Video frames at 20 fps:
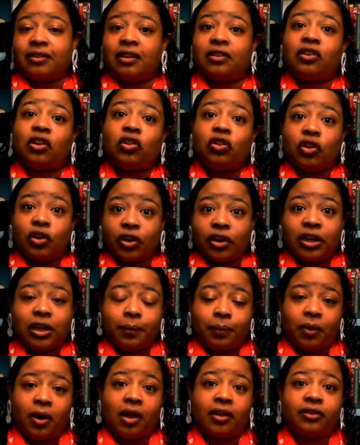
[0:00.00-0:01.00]
It's a learning
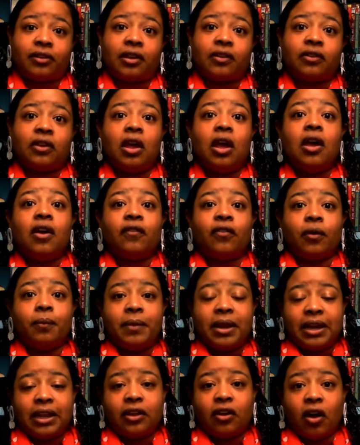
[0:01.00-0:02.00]
process for
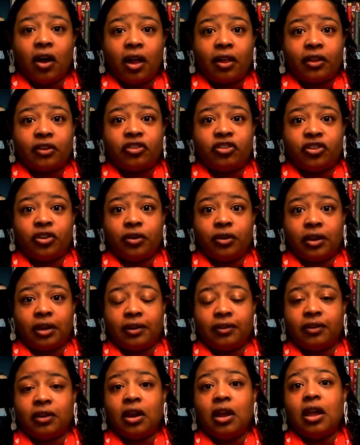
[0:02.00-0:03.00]
many college students.